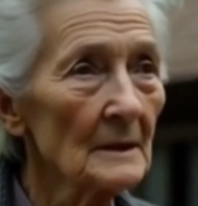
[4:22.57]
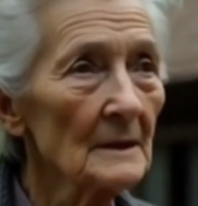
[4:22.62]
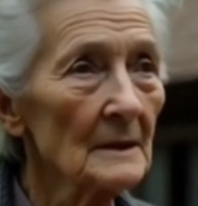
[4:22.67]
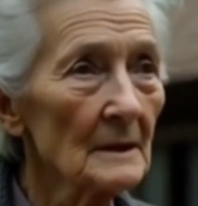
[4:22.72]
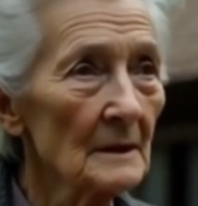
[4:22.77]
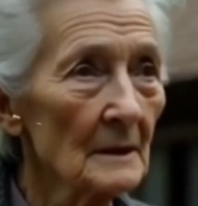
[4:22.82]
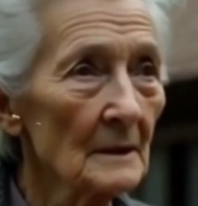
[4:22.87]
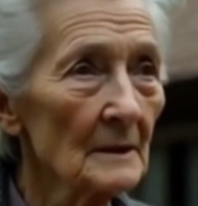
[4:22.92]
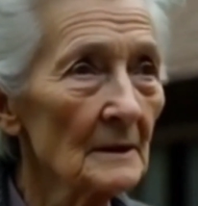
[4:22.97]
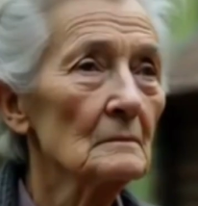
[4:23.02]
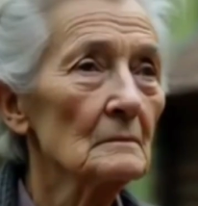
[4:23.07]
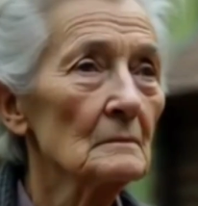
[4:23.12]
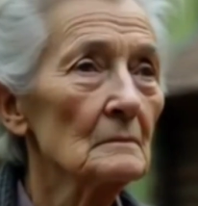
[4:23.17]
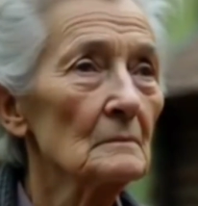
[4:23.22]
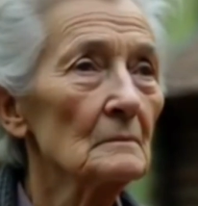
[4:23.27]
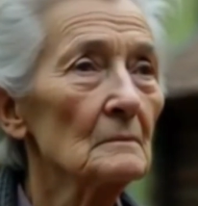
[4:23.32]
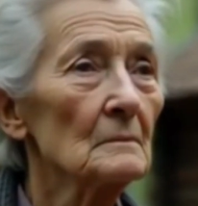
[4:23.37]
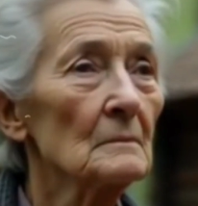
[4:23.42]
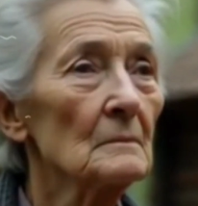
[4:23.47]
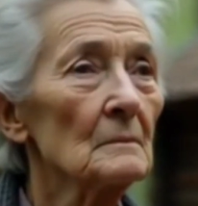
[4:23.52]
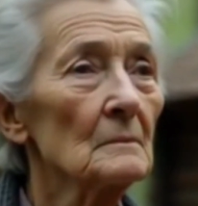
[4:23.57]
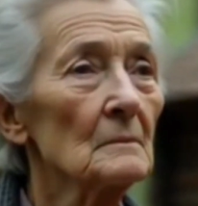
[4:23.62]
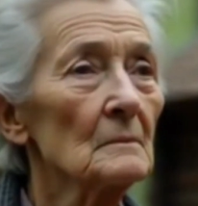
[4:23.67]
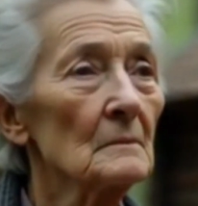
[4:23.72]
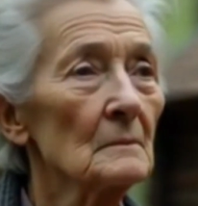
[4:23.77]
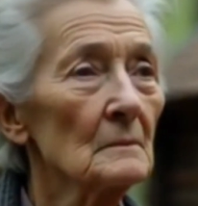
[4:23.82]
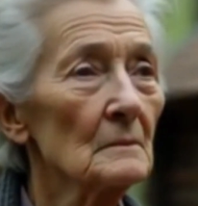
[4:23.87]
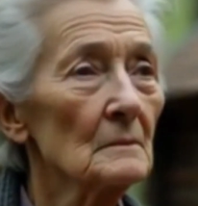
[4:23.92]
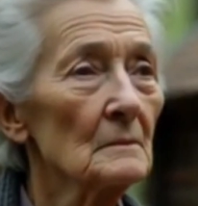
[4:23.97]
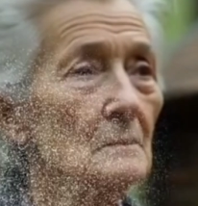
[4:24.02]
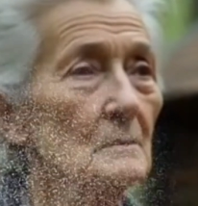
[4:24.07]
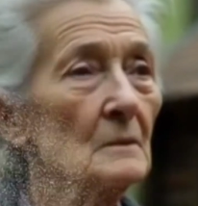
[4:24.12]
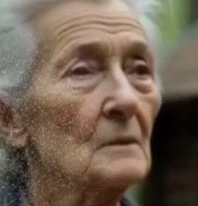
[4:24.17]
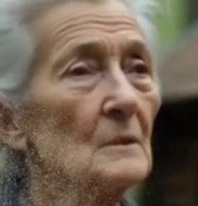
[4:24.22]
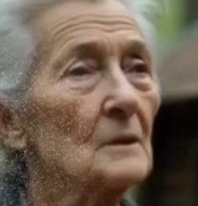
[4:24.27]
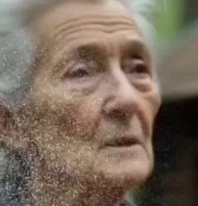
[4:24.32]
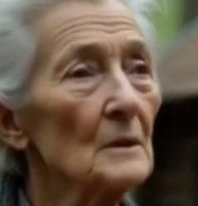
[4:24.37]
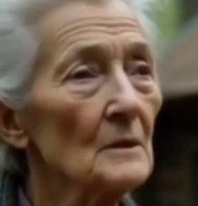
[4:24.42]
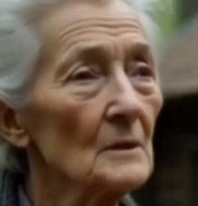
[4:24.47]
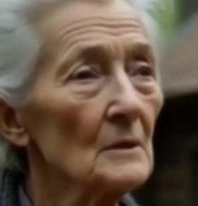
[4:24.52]
I'm doing this for that little
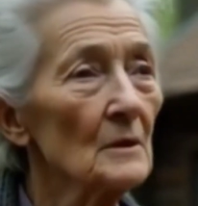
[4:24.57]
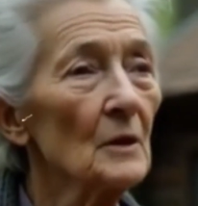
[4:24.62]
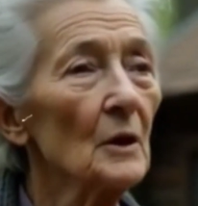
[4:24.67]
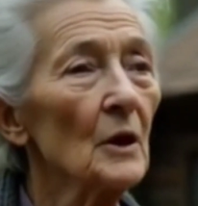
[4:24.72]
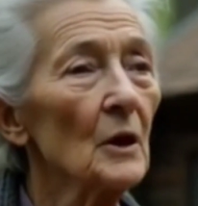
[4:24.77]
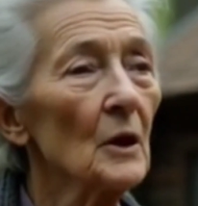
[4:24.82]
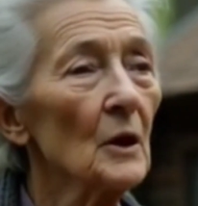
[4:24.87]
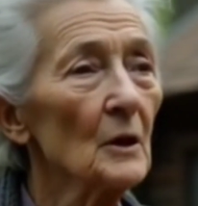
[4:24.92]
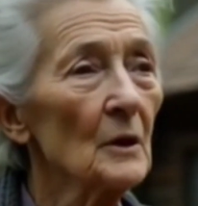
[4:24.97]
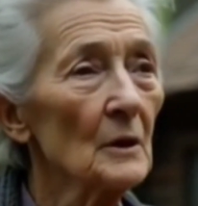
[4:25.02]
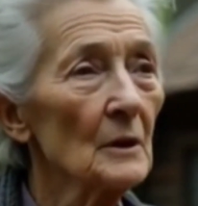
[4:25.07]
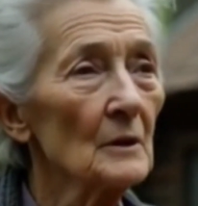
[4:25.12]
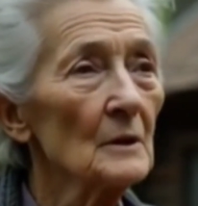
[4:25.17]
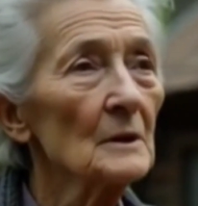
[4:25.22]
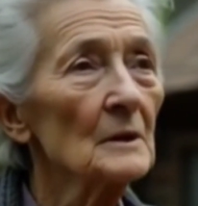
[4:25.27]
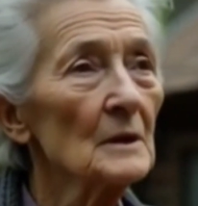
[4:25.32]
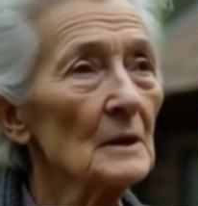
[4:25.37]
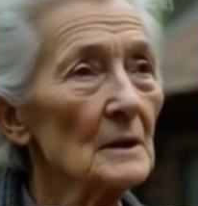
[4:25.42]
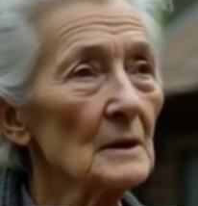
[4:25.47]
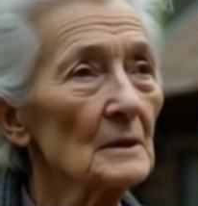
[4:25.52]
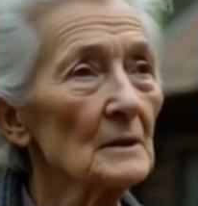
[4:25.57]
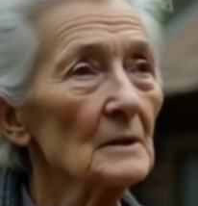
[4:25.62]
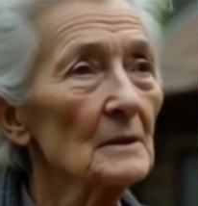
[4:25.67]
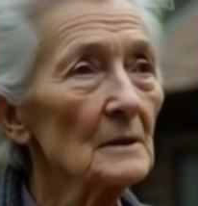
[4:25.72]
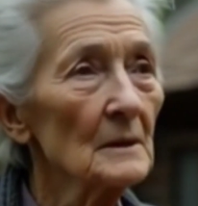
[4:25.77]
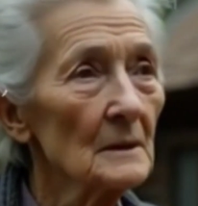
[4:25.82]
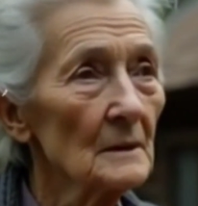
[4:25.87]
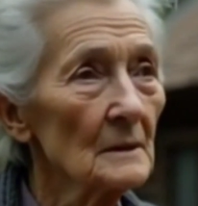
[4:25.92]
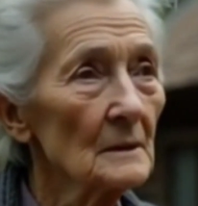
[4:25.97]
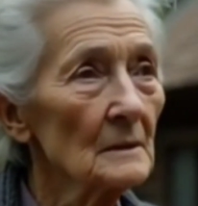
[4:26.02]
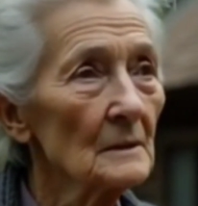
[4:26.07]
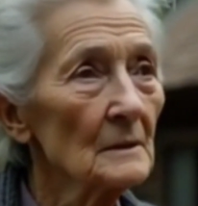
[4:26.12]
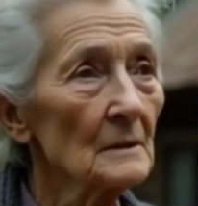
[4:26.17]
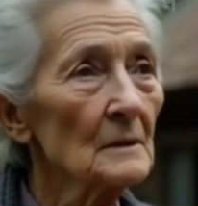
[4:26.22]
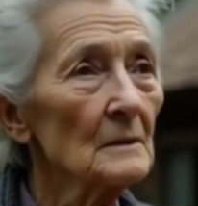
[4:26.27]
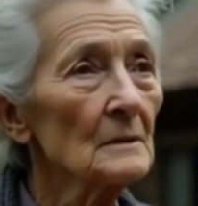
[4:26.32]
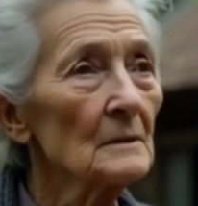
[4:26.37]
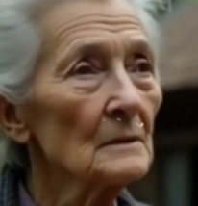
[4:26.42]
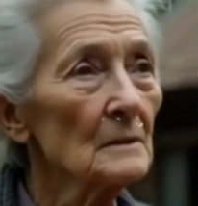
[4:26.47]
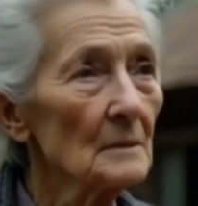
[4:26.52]
girl I was. And for
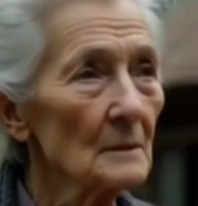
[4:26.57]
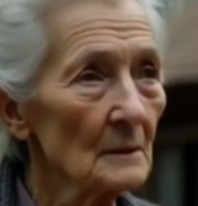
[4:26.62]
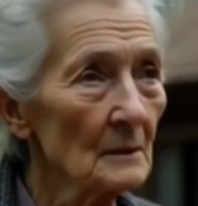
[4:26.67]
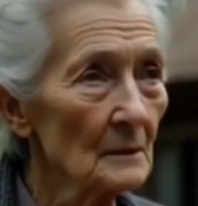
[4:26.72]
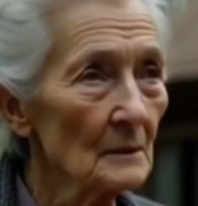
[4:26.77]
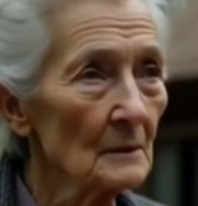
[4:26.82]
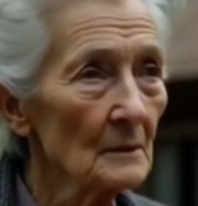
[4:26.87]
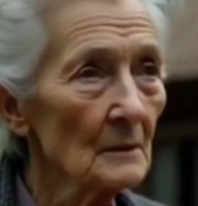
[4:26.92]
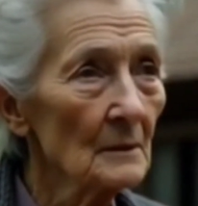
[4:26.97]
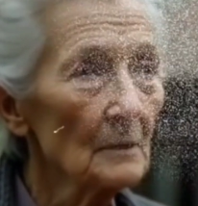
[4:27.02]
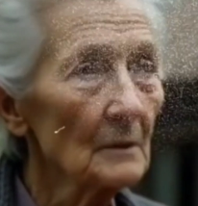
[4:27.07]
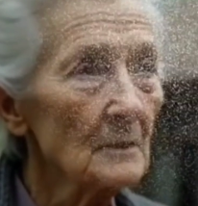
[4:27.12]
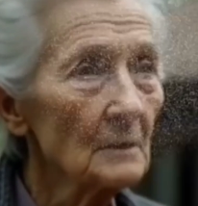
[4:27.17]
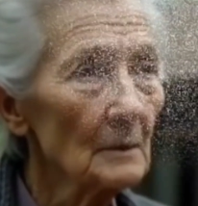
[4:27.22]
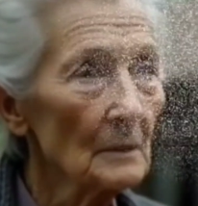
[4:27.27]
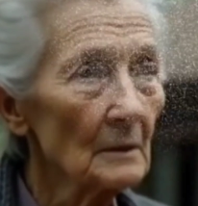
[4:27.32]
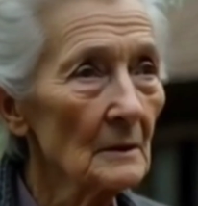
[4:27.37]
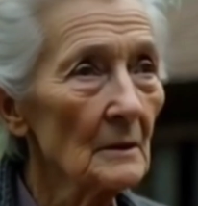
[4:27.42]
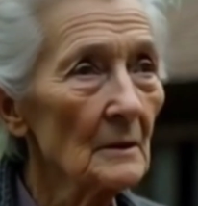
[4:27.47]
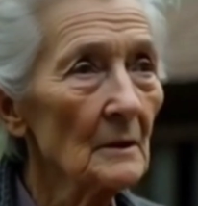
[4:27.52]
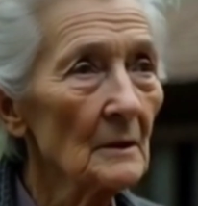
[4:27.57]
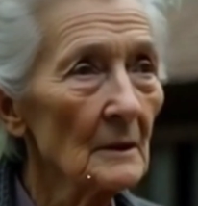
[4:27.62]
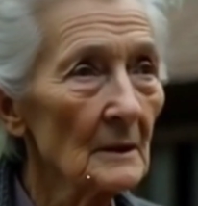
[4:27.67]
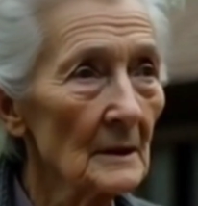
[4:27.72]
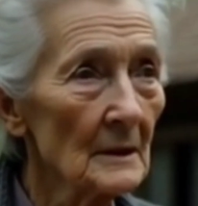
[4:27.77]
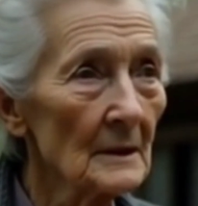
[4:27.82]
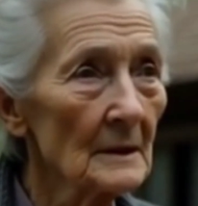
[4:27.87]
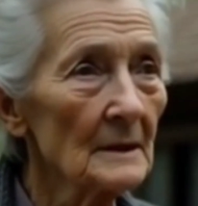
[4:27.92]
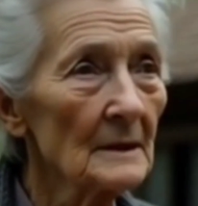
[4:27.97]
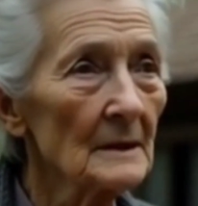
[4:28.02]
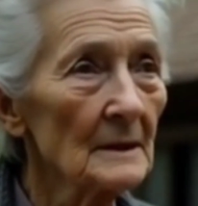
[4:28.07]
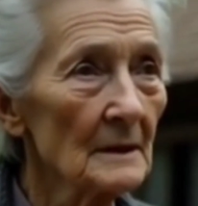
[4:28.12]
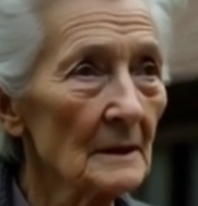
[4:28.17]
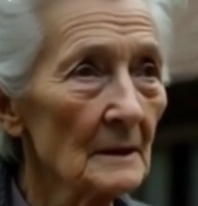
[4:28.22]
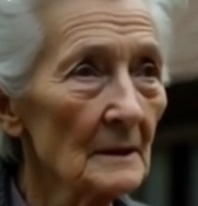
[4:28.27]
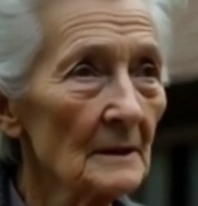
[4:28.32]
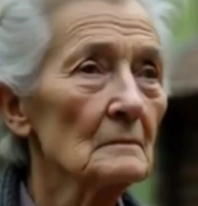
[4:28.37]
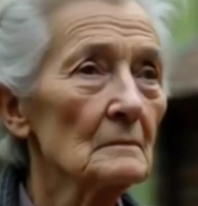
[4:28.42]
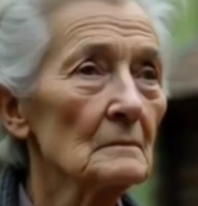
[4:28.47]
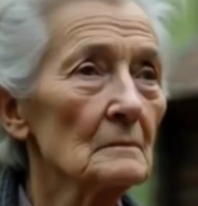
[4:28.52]
anyone out there who's still bleeding in
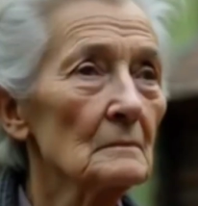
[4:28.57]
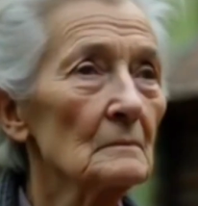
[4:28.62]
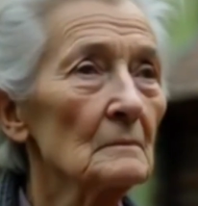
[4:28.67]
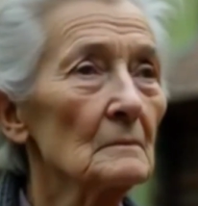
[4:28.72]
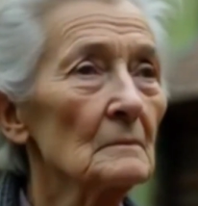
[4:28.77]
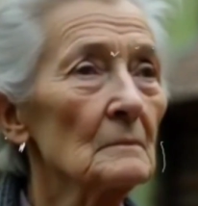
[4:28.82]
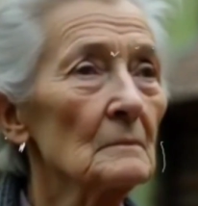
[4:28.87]
silence,